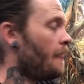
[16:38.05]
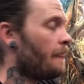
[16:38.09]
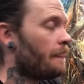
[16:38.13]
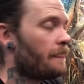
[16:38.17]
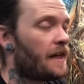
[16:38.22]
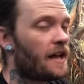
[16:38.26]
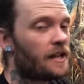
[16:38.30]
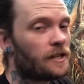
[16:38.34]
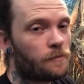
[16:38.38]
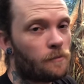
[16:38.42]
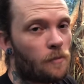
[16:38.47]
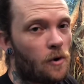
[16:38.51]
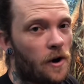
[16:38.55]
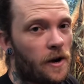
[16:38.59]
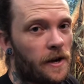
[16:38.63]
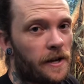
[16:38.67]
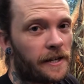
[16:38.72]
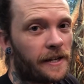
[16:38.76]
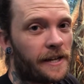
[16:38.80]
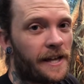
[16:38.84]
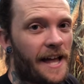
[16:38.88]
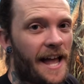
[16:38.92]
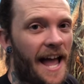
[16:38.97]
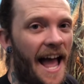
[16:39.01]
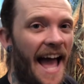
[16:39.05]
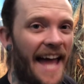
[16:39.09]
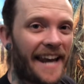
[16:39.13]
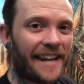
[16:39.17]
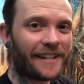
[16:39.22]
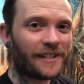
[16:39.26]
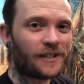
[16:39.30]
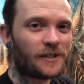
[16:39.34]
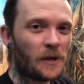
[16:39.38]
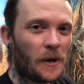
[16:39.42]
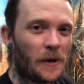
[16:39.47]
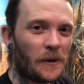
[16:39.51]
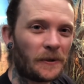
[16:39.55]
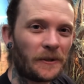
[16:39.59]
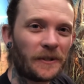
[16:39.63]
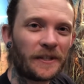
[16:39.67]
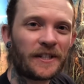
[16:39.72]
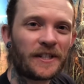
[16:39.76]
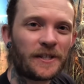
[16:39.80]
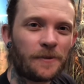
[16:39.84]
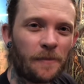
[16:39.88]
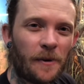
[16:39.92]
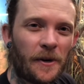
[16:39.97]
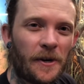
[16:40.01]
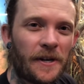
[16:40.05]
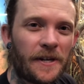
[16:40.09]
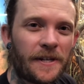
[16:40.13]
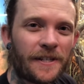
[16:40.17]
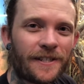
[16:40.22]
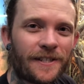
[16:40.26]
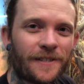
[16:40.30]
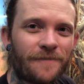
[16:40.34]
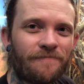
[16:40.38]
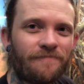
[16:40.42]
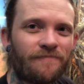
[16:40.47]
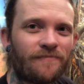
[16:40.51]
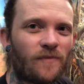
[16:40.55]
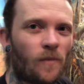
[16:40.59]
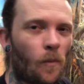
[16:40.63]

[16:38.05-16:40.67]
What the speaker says: That's my anecdotal experience.